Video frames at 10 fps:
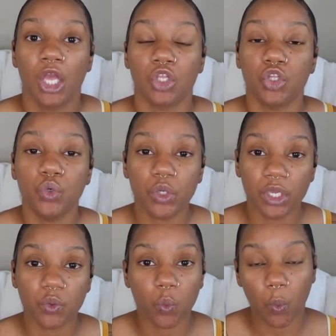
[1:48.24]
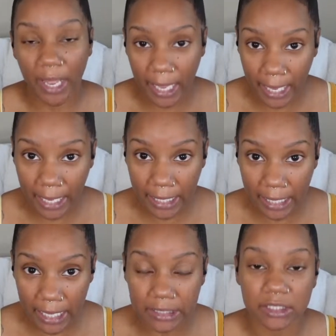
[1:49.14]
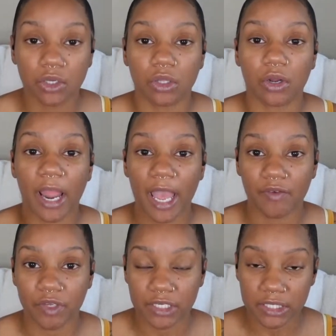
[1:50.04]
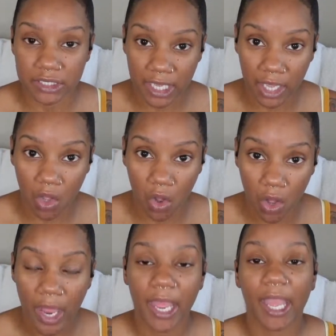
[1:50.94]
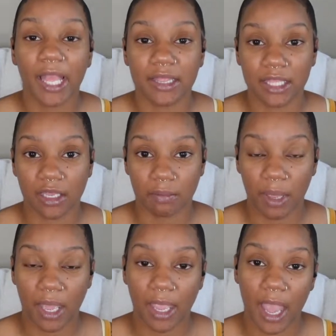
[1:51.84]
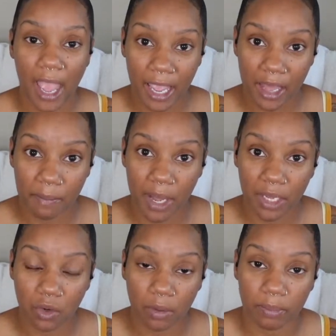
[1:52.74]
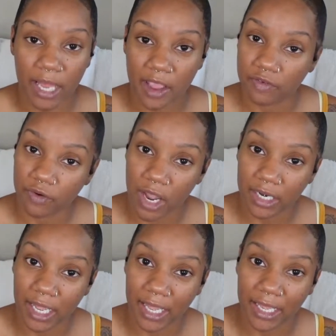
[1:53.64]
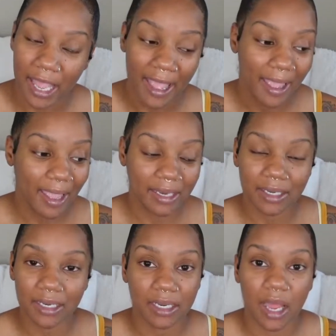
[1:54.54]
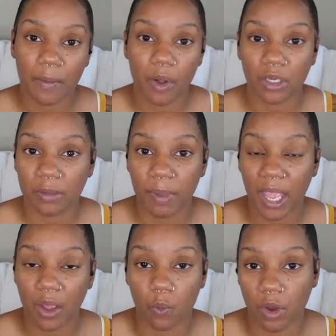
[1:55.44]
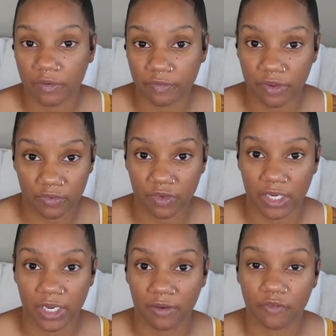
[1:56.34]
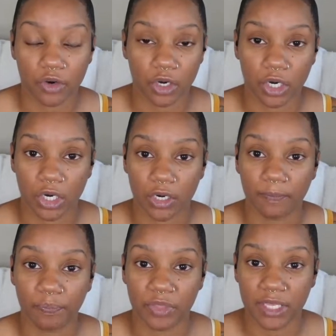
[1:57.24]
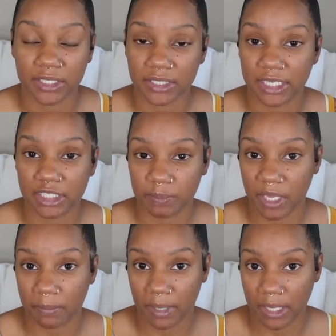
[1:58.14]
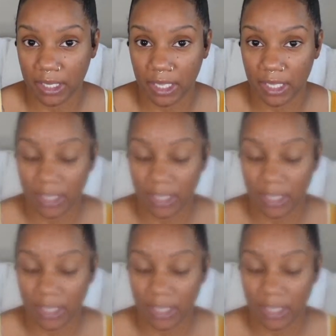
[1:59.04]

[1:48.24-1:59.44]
you can wait until they're having a sale and then pay. I got mine on Black Friday and ended up only paying $150 for the 6 pigment kit.